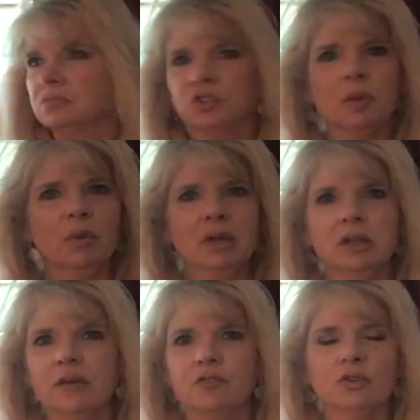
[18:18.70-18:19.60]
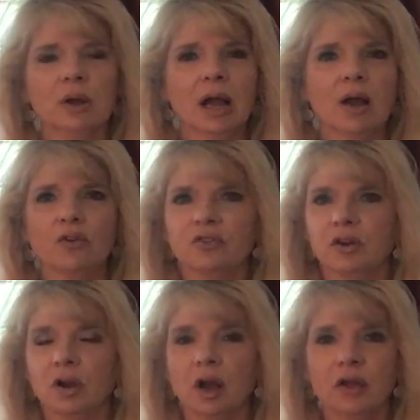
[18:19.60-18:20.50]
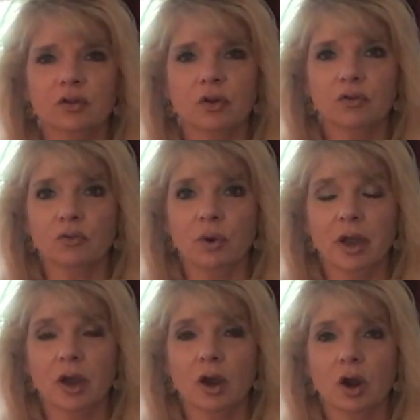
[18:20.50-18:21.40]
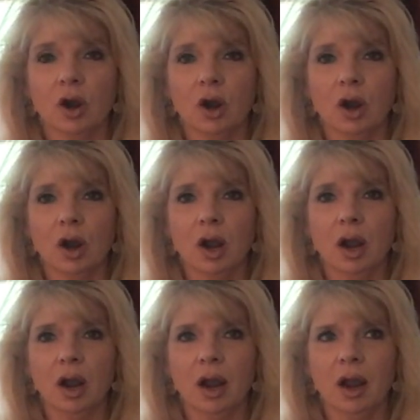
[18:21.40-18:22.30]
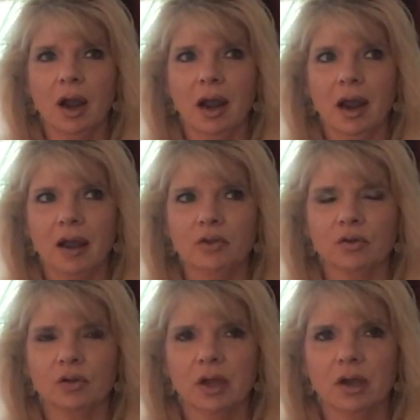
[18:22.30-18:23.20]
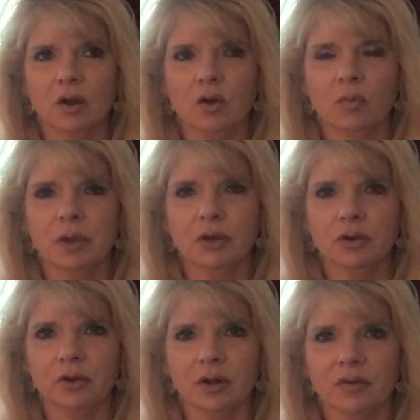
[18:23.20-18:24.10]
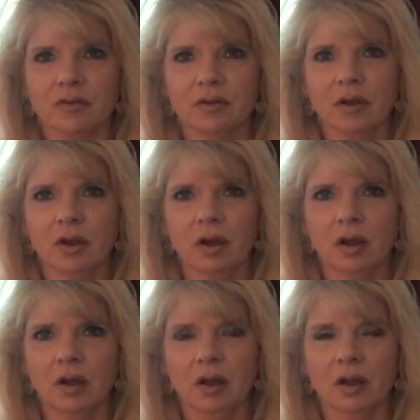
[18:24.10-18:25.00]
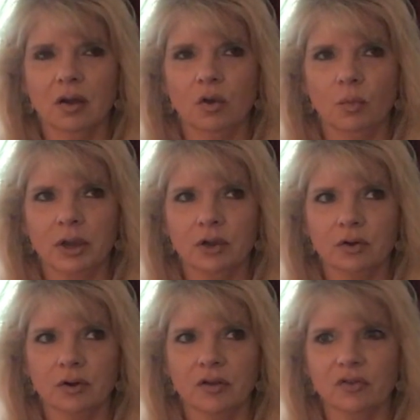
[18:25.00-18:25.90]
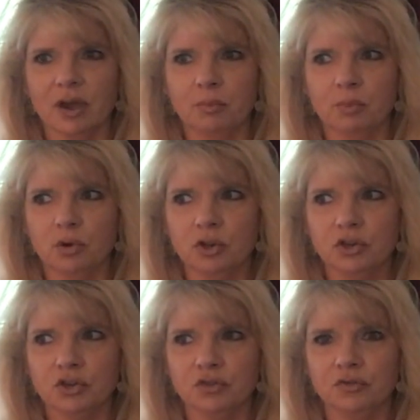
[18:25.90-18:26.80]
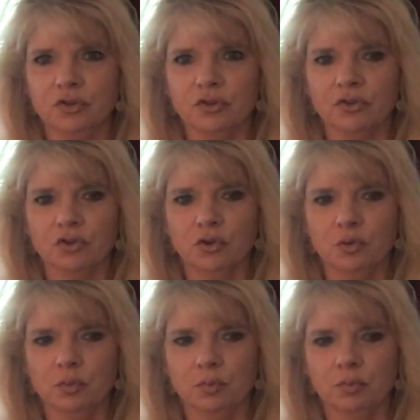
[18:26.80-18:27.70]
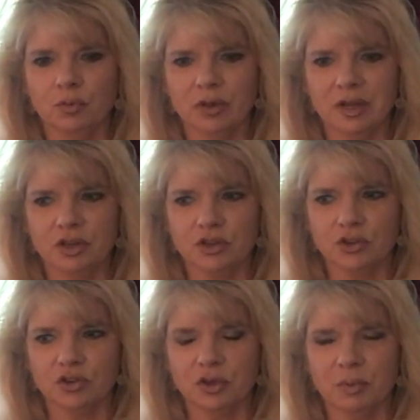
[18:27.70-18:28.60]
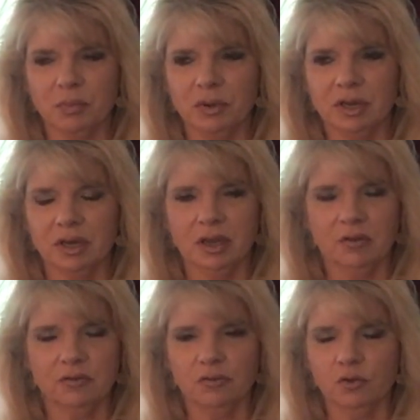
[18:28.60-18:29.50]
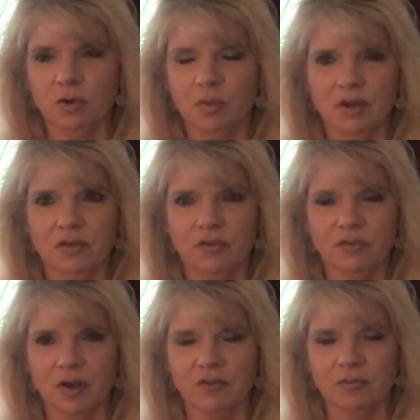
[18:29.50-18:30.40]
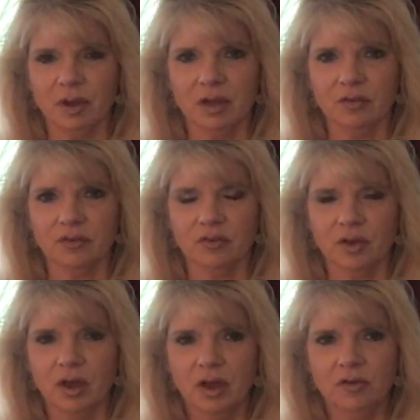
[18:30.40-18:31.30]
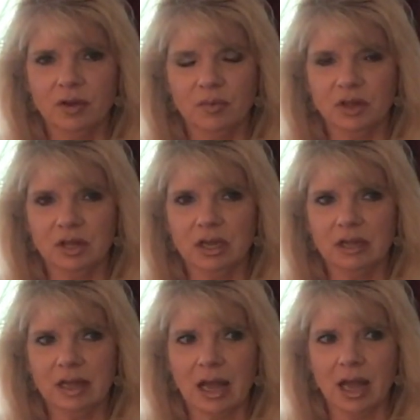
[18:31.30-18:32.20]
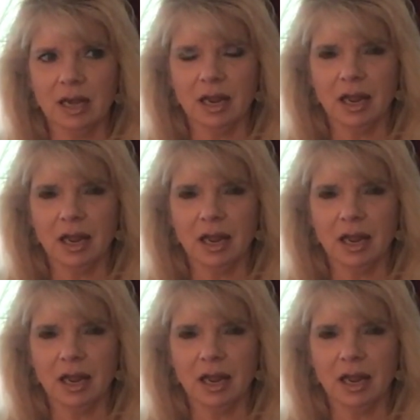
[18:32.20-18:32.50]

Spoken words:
somebody left you a house in God knows where, and you're like, oh my goodness, I pushed for this new relationship. I've been in it 4 months, 5 months, something like that,